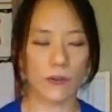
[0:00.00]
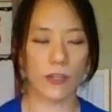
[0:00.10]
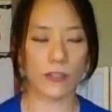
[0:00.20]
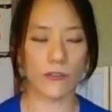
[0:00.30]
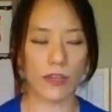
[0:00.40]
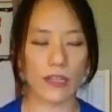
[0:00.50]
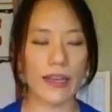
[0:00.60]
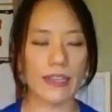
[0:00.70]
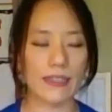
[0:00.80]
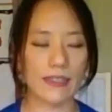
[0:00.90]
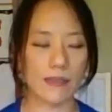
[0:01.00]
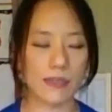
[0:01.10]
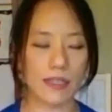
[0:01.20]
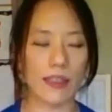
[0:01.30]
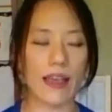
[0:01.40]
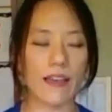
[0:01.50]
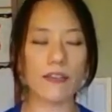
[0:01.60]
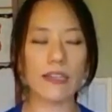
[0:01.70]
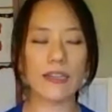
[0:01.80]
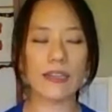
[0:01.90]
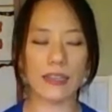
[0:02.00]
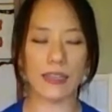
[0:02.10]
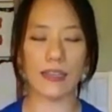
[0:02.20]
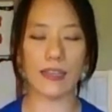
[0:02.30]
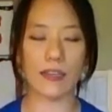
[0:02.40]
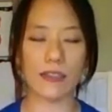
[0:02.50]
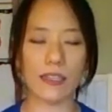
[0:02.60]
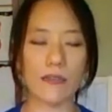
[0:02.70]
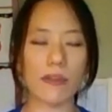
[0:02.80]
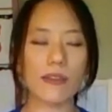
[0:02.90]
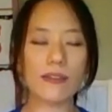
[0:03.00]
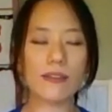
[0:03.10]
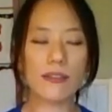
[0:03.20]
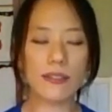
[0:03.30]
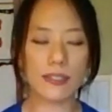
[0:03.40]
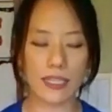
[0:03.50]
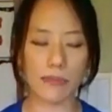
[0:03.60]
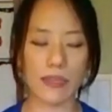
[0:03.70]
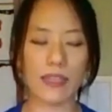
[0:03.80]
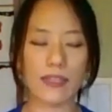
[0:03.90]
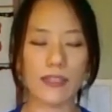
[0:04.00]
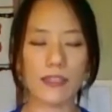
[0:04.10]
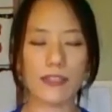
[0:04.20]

When you've collected some saliva, inhale deeply.